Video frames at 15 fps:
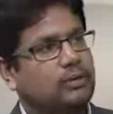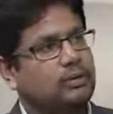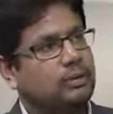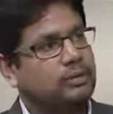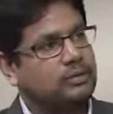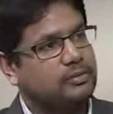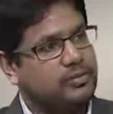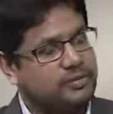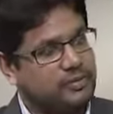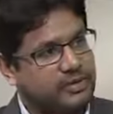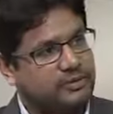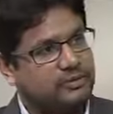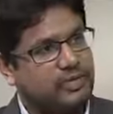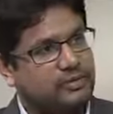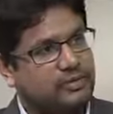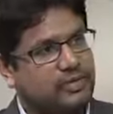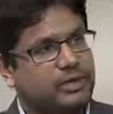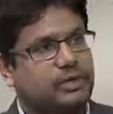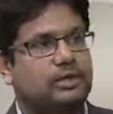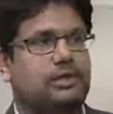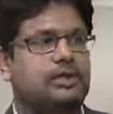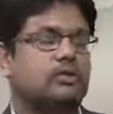on specific
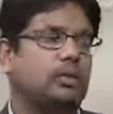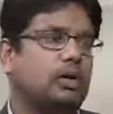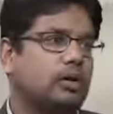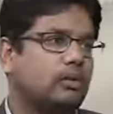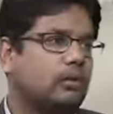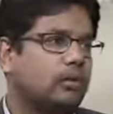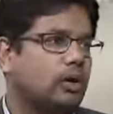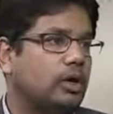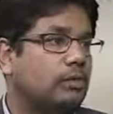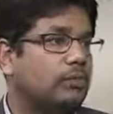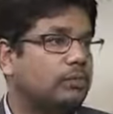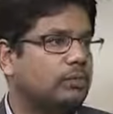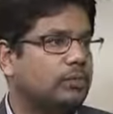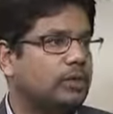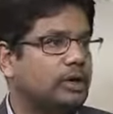periods? What